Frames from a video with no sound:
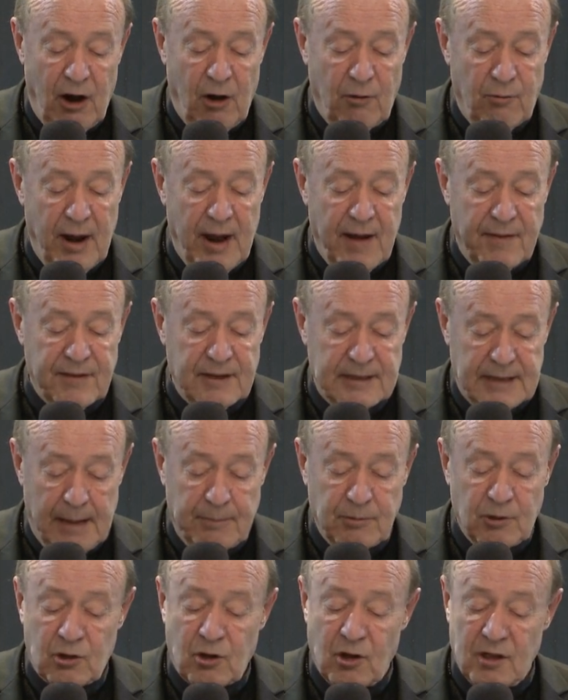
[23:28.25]
around the
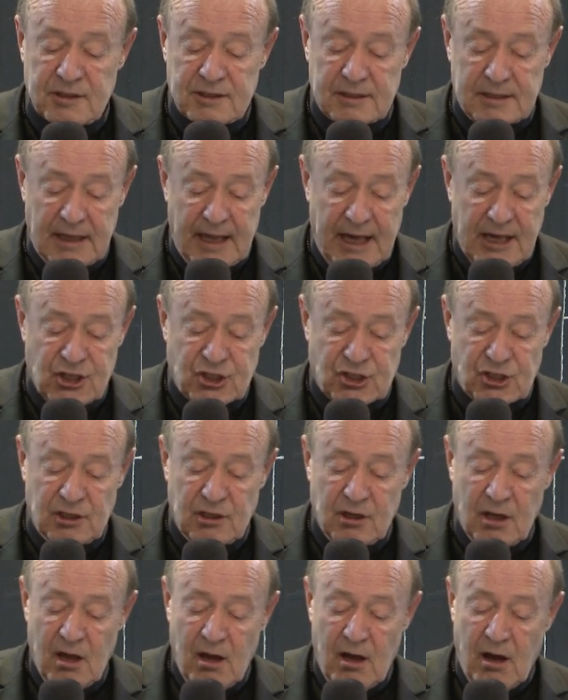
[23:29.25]
double
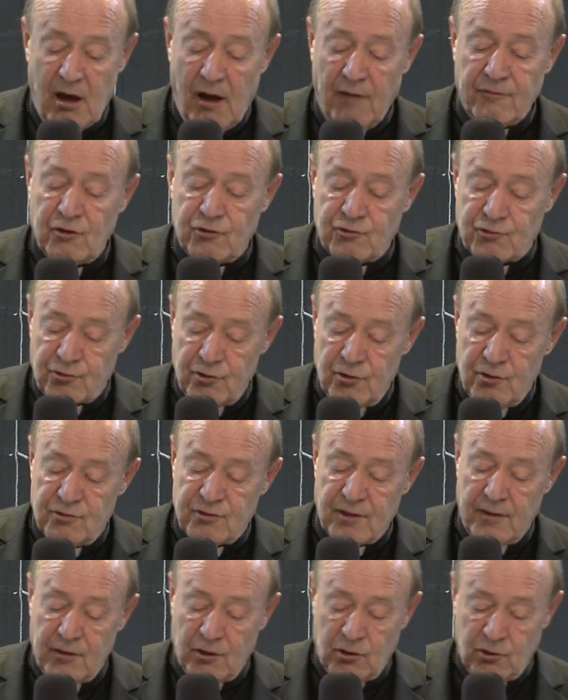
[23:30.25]
constellation of the
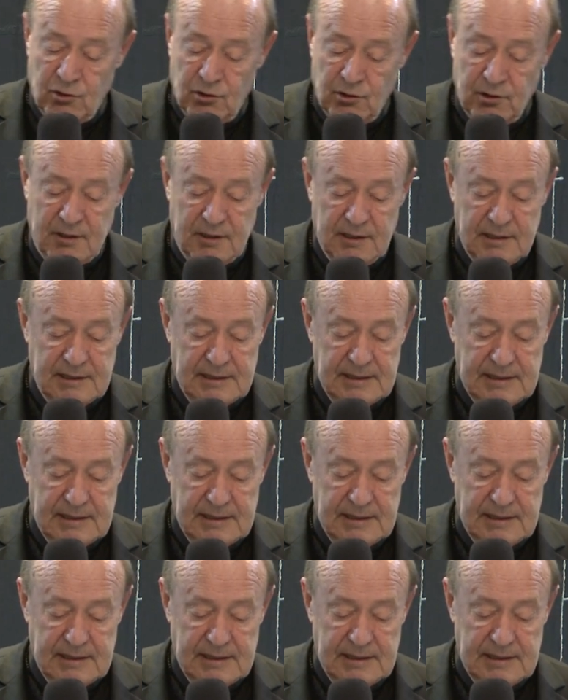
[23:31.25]
truth and the good,